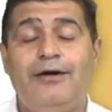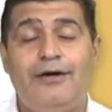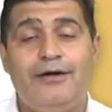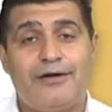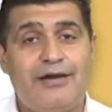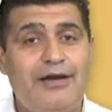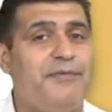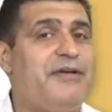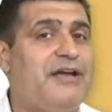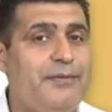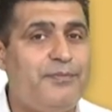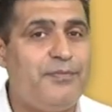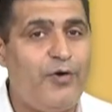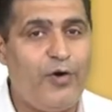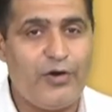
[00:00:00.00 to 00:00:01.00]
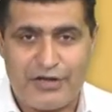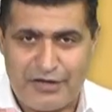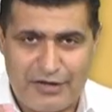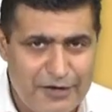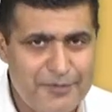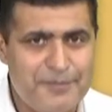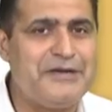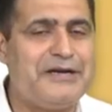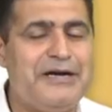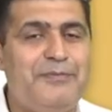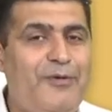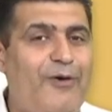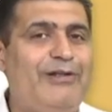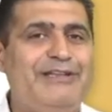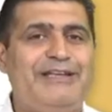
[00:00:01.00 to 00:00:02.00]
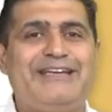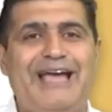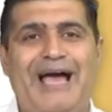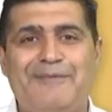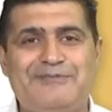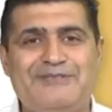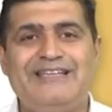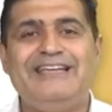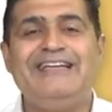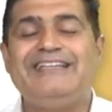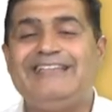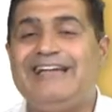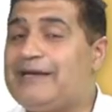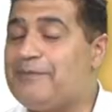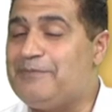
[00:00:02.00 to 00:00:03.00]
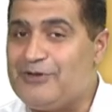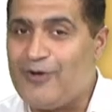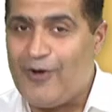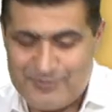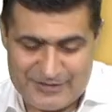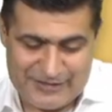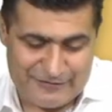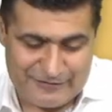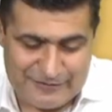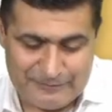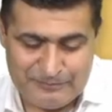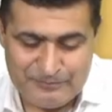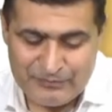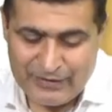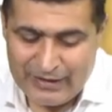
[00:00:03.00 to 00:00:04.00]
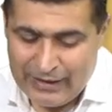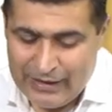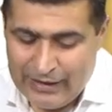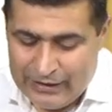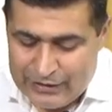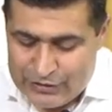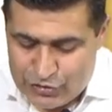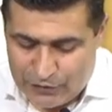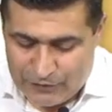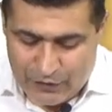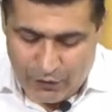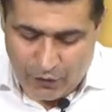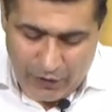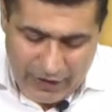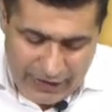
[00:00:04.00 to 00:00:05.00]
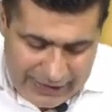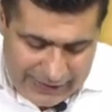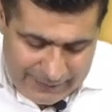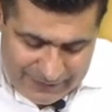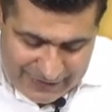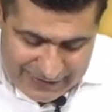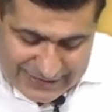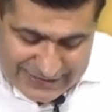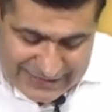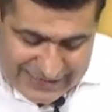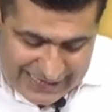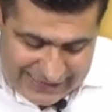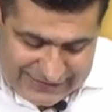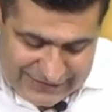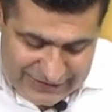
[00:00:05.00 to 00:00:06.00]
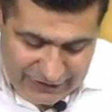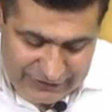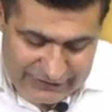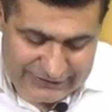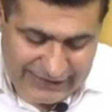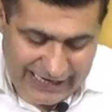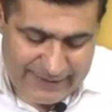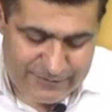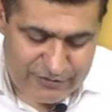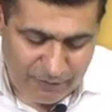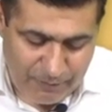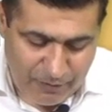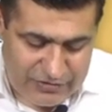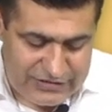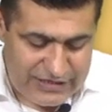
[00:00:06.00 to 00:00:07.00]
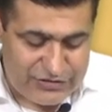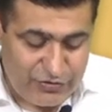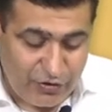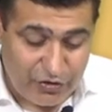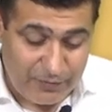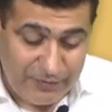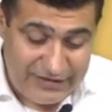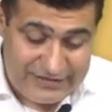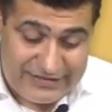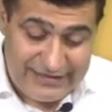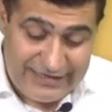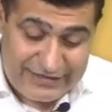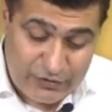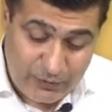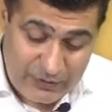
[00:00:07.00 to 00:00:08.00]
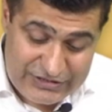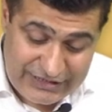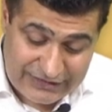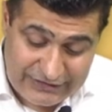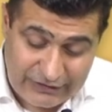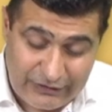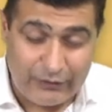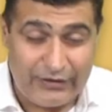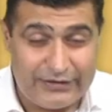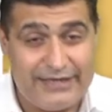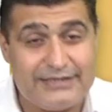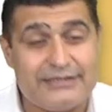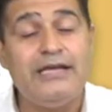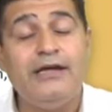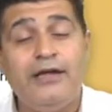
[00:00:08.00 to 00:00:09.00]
clubbing up or curbing up all the gaps that are being observed. Should we go ahead? Yes, sir. The types of process documentation, let's go and check that out on this.